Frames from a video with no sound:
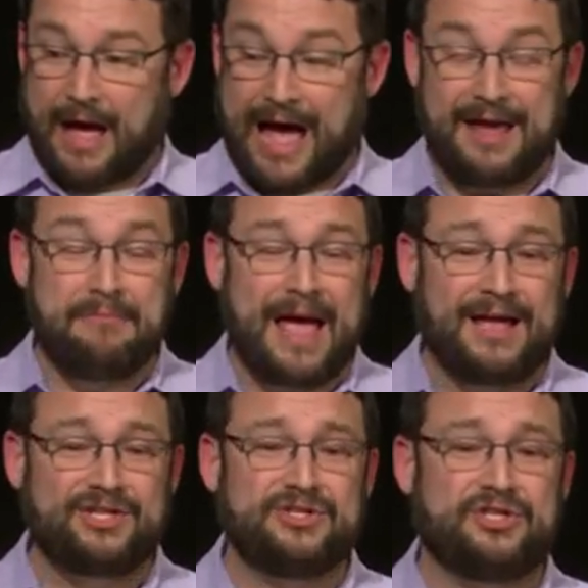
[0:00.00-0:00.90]
I
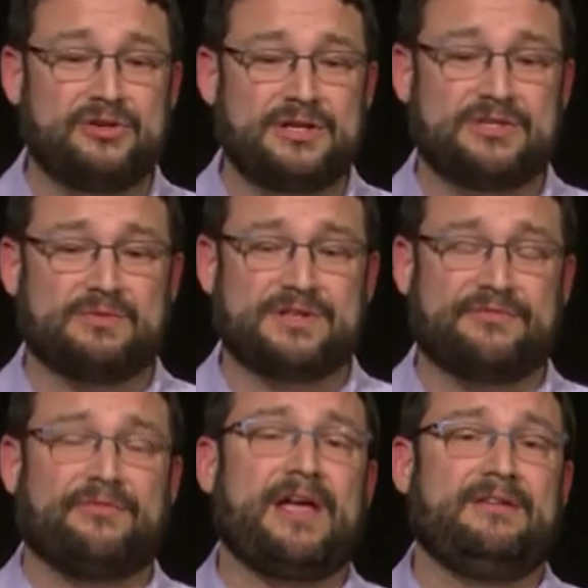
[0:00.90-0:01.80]
imagine Judas was
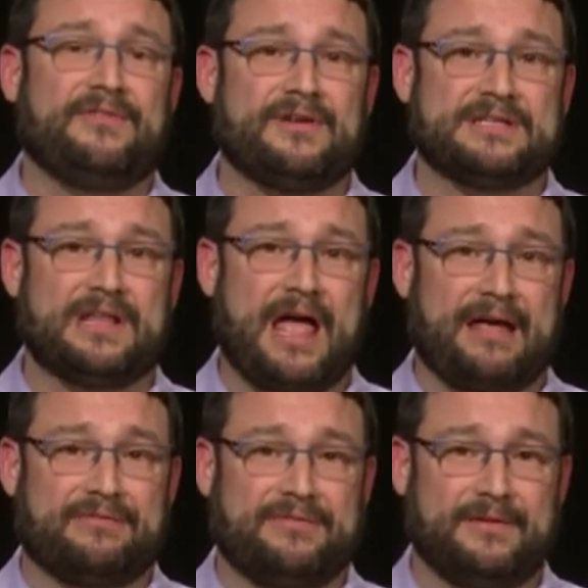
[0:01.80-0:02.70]
afraid for his
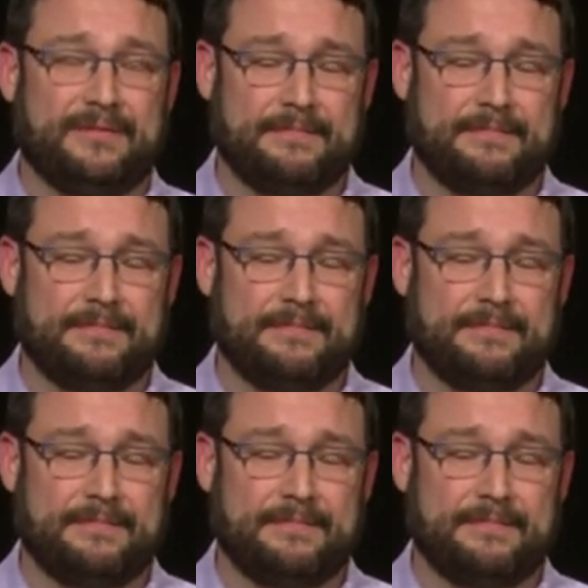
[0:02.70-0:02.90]
life.